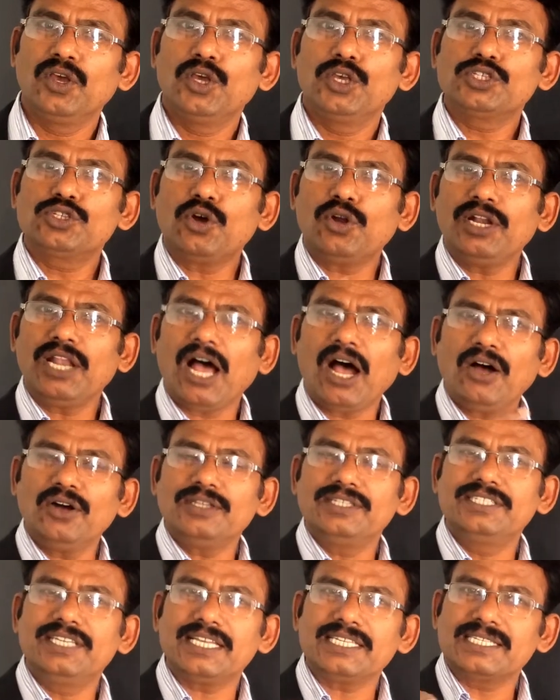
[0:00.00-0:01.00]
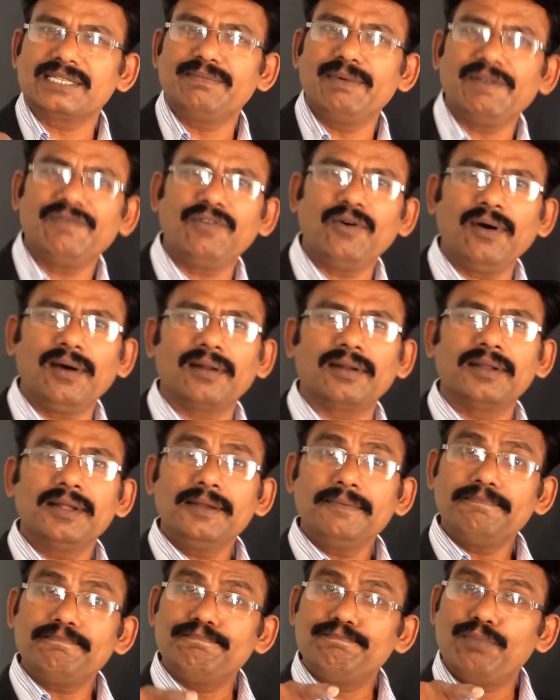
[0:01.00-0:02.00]
So now just before
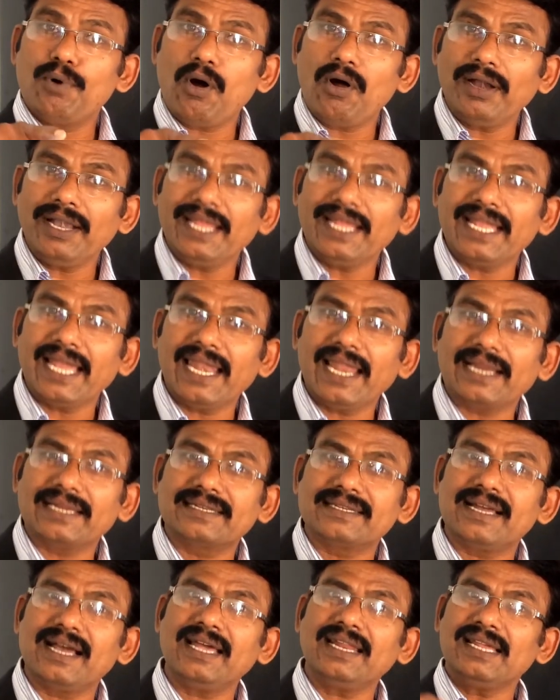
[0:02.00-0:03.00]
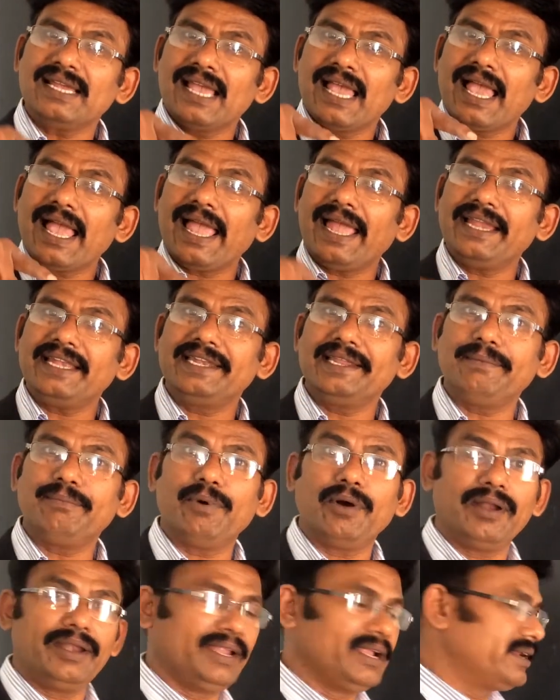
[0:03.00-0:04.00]
bonding electron,
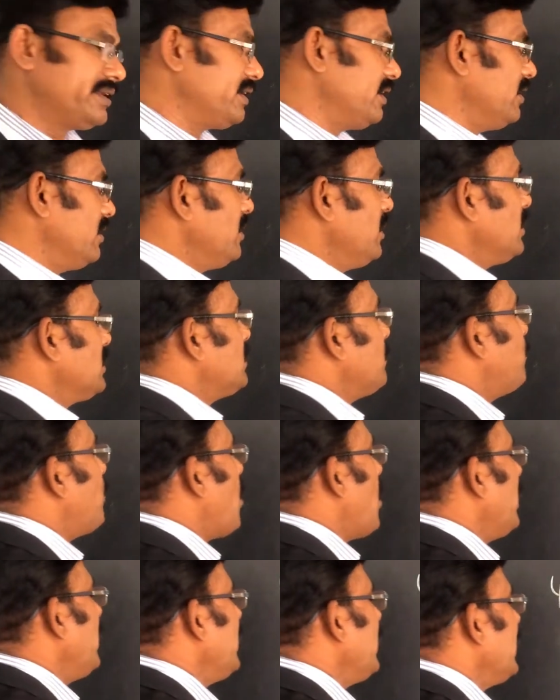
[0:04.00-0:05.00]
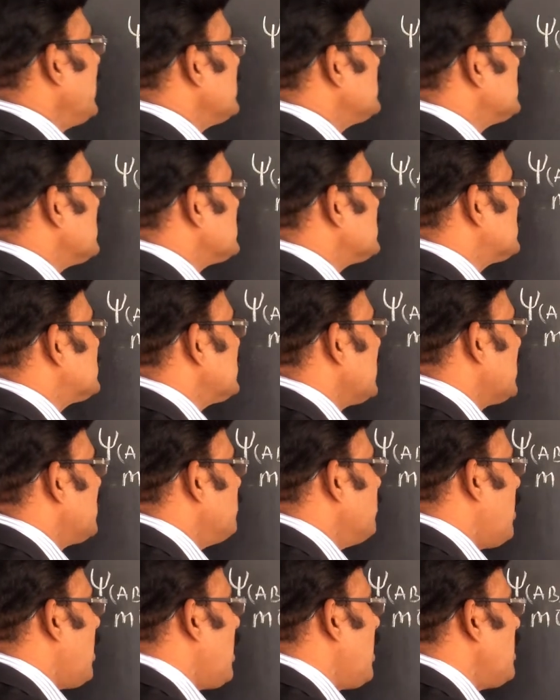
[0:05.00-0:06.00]
anti-bonding electron. The bonding is the
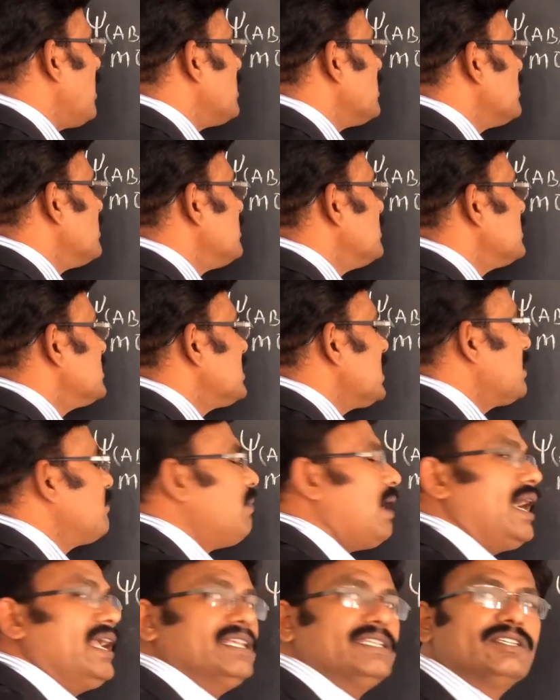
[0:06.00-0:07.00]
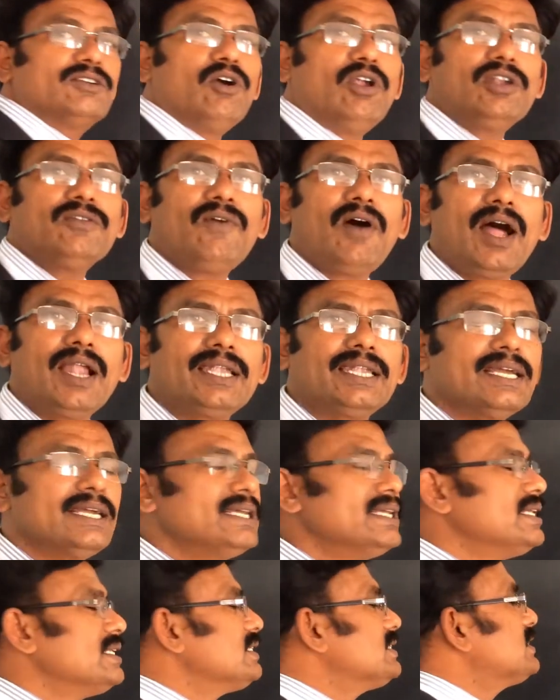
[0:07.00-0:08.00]
sigma. Sigma is equal to what?
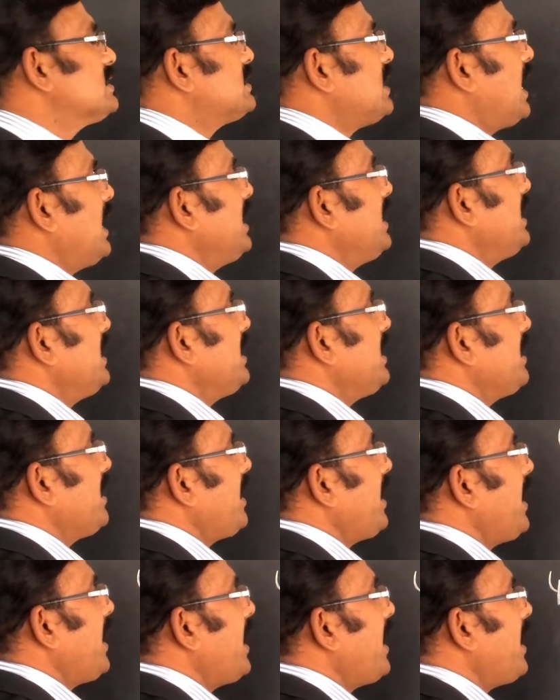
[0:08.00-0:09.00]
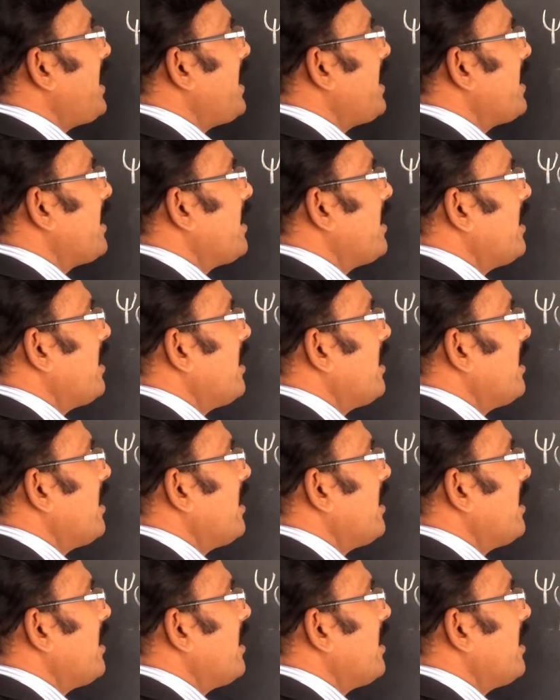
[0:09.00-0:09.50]
Psi A